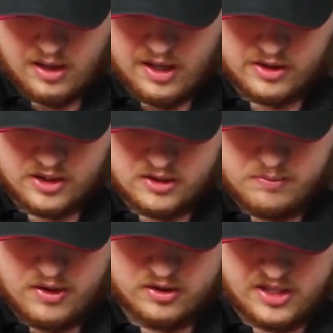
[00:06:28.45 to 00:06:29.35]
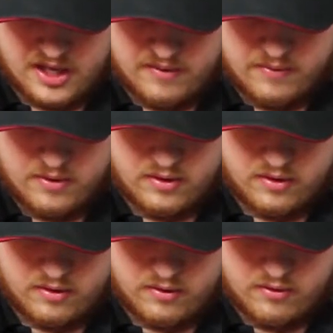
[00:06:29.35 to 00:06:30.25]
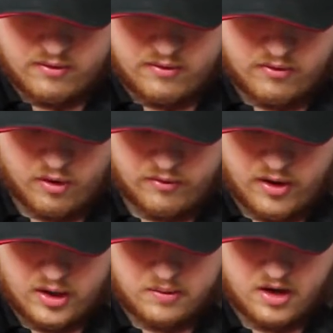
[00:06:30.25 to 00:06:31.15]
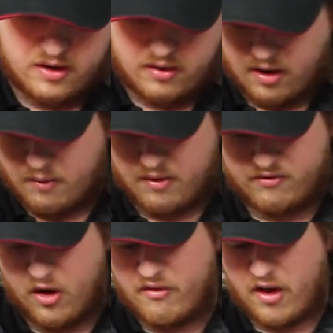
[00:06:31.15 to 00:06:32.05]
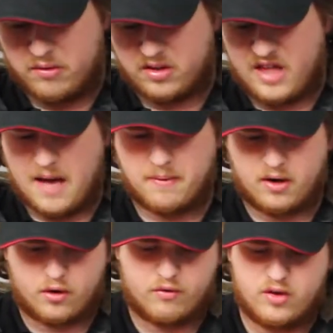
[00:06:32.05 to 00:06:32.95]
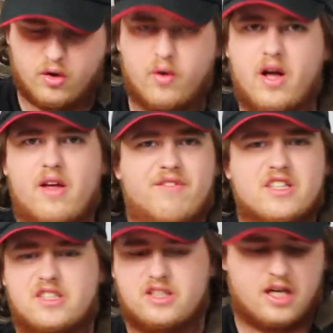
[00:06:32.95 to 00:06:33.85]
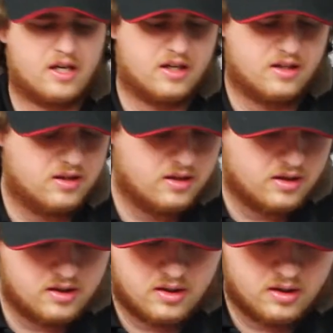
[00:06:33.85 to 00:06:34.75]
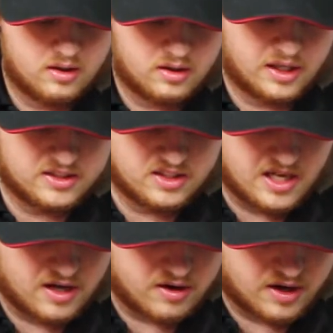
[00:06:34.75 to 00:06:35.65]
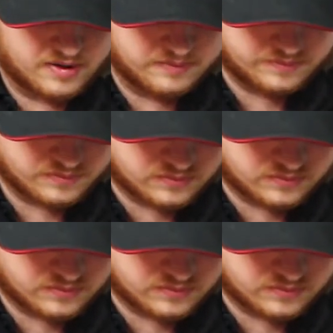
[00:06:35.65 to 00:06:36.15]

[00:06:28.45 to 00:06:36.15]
if the speaker's at full volume or not. Uh, well, full volume's like that, but I don't know if you know if it's uh, less than that or not.